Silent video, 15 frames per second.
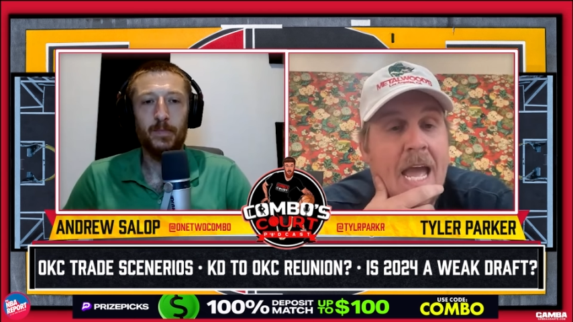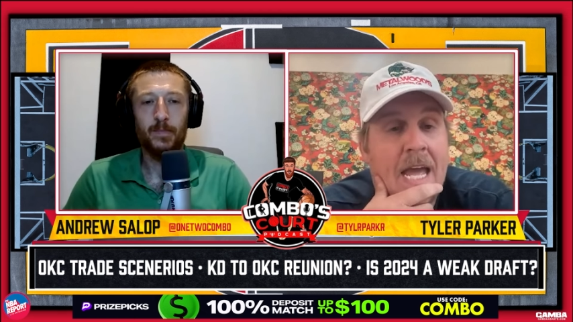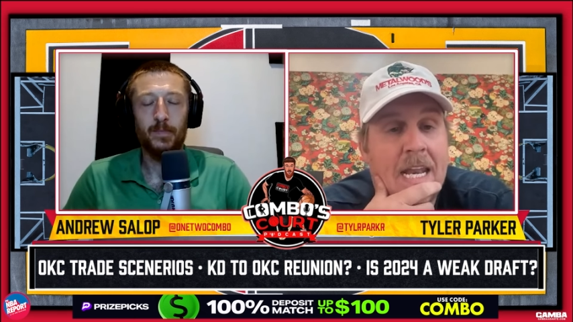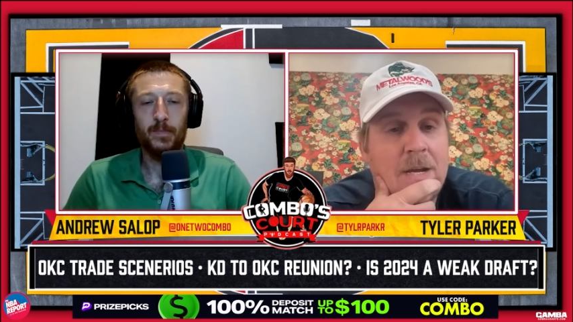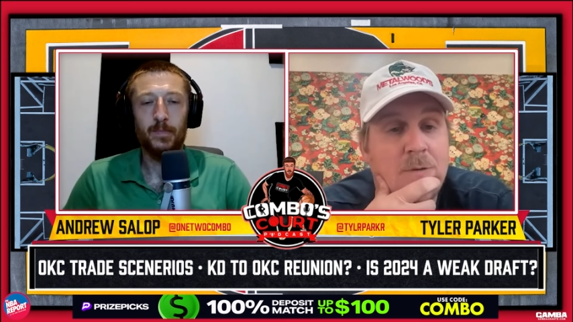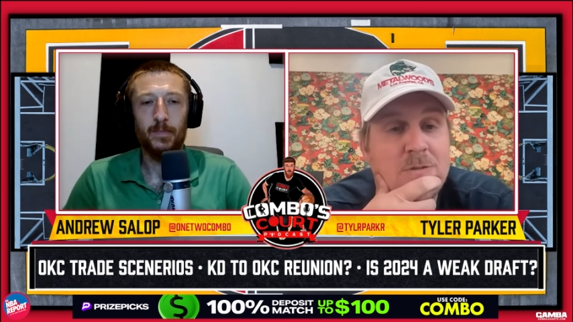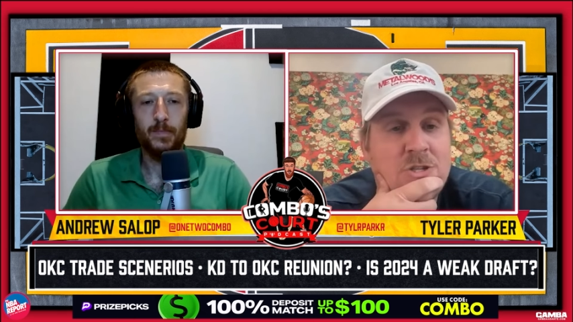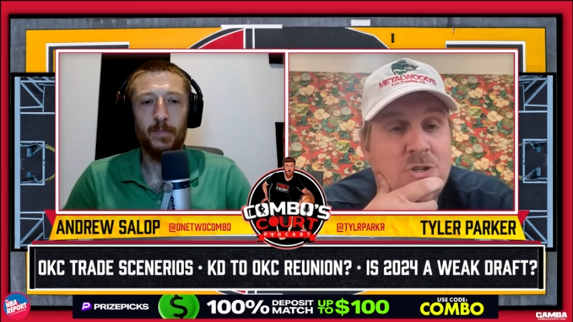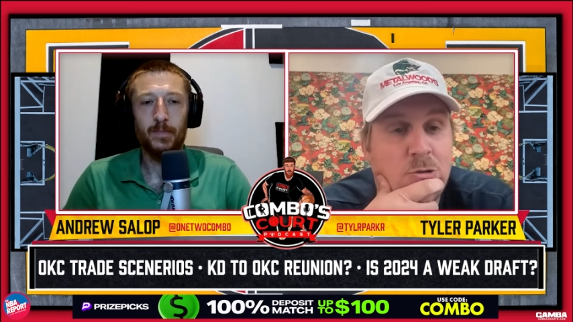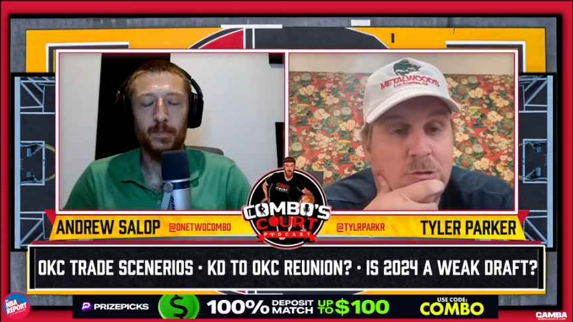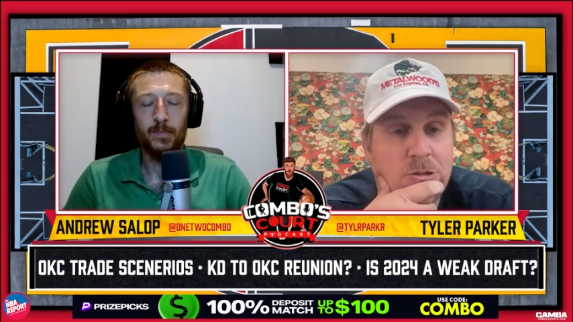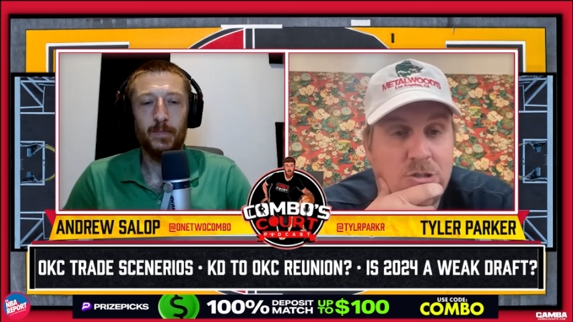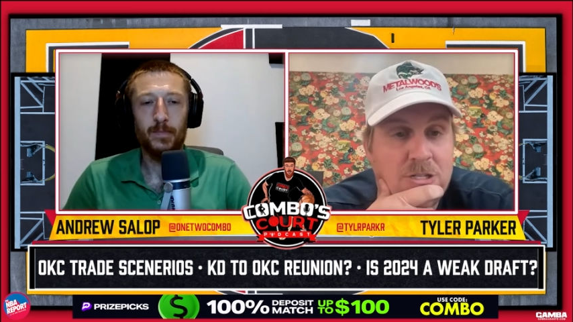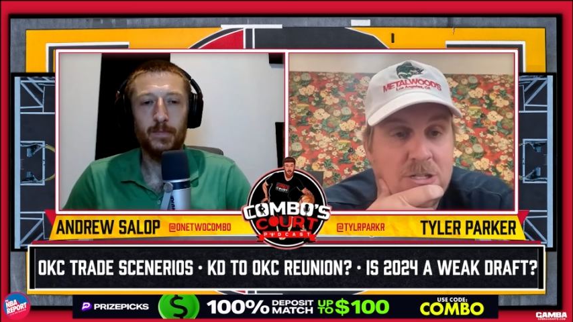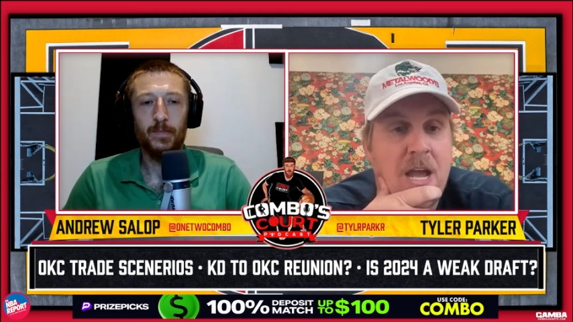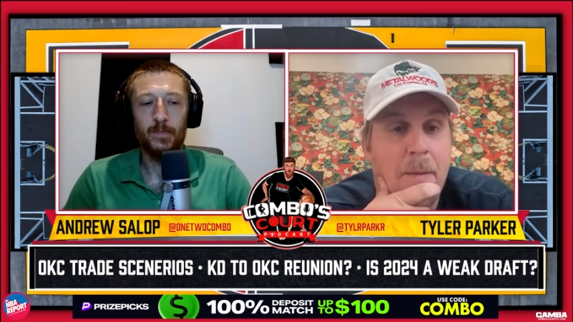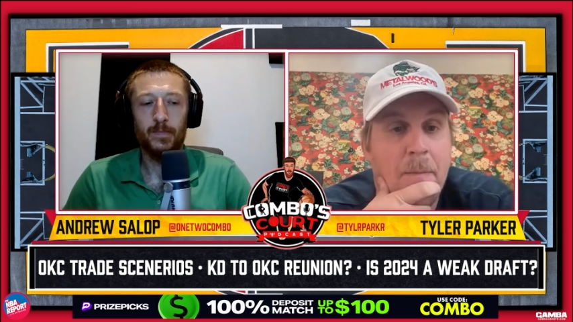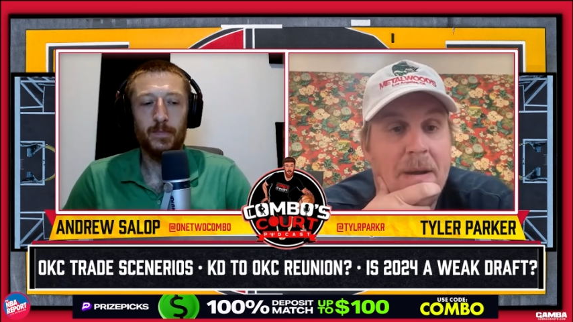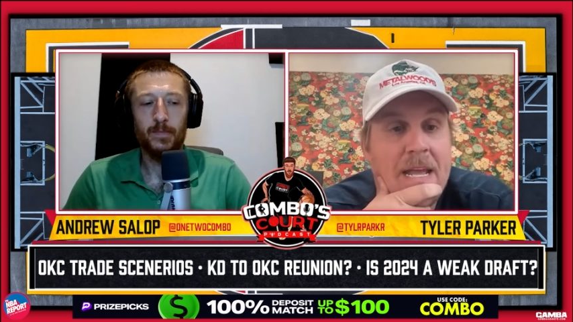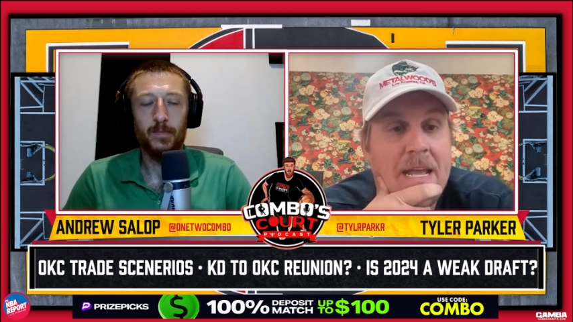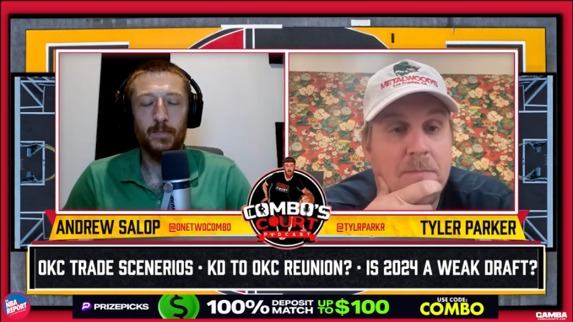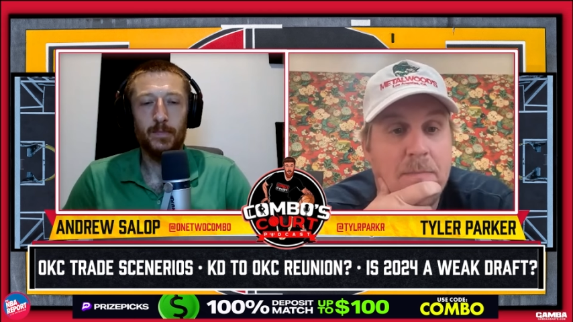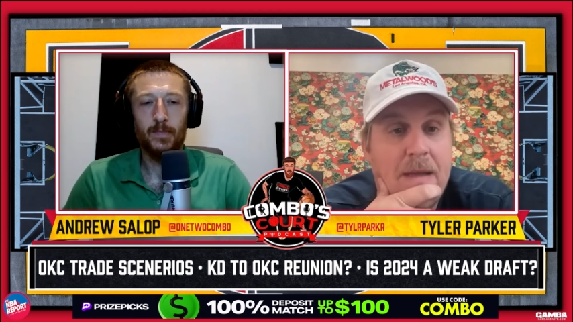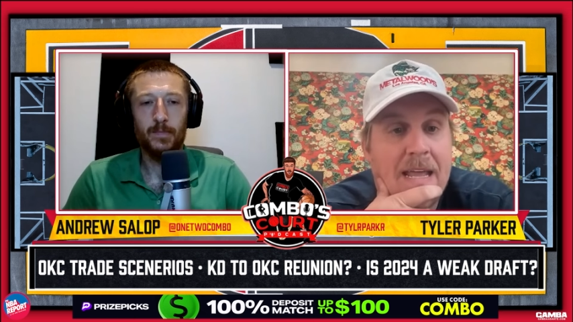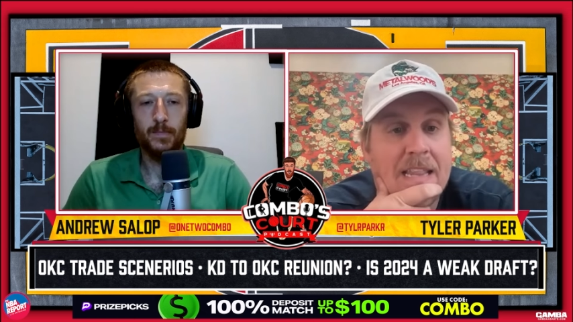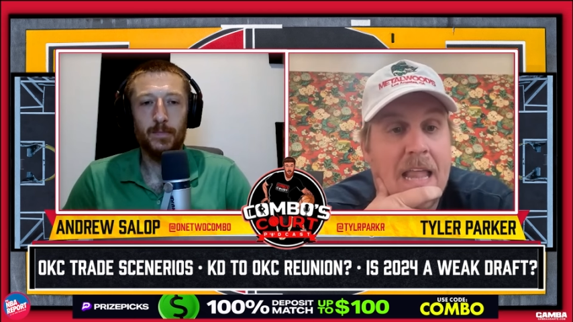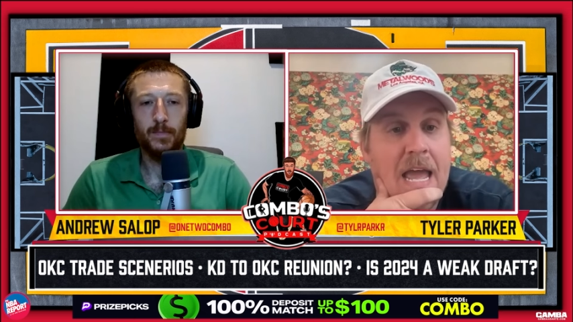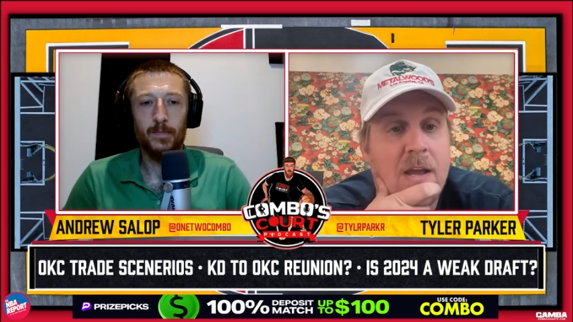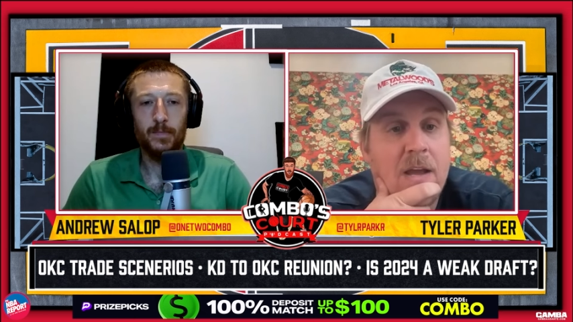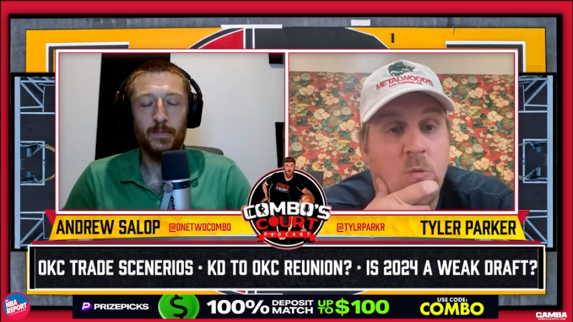Speaker 1: and he was cool just coming in and, and like
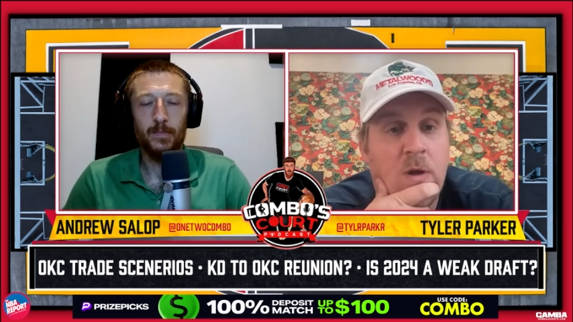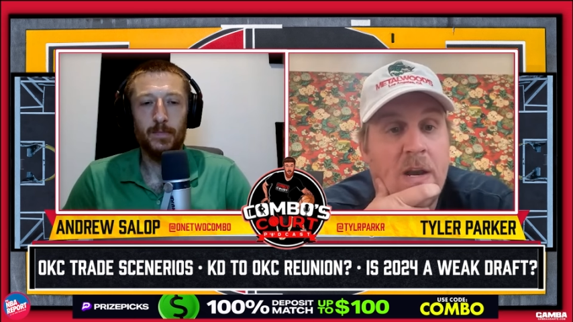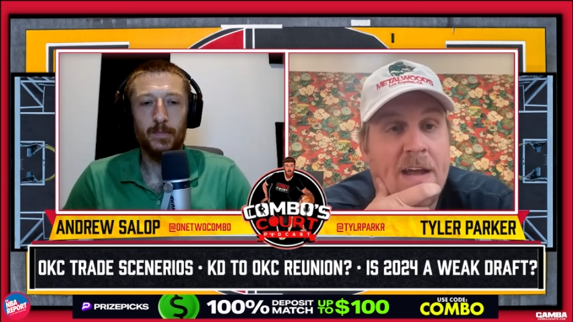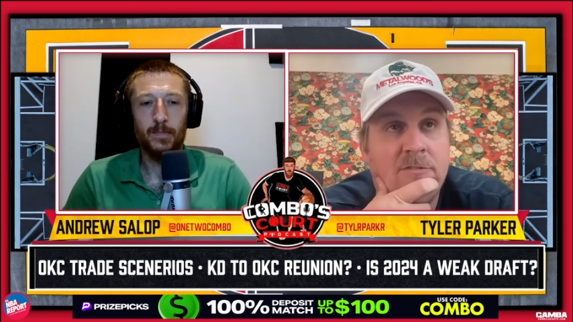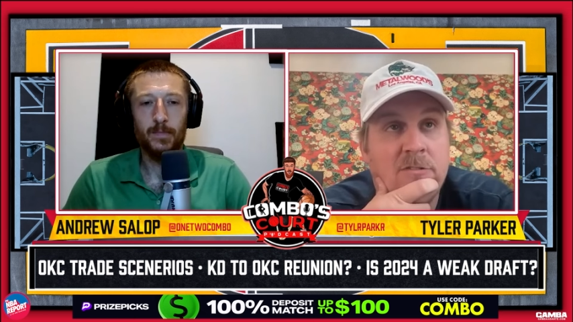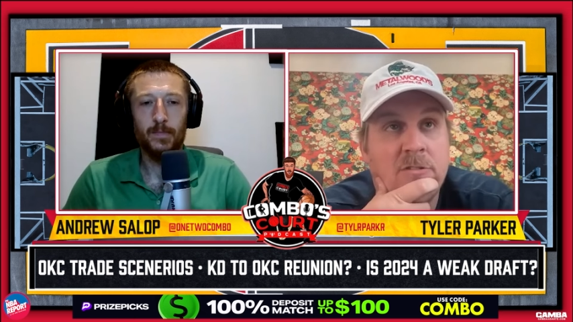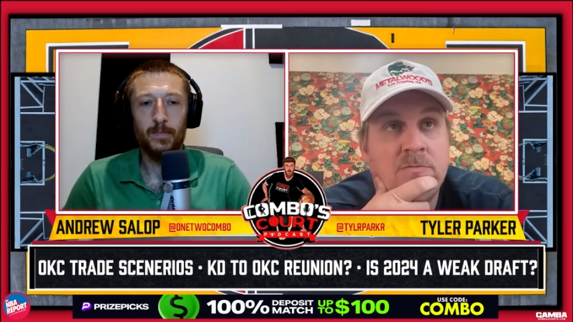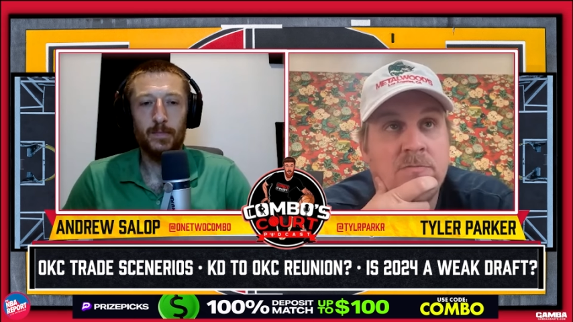whatever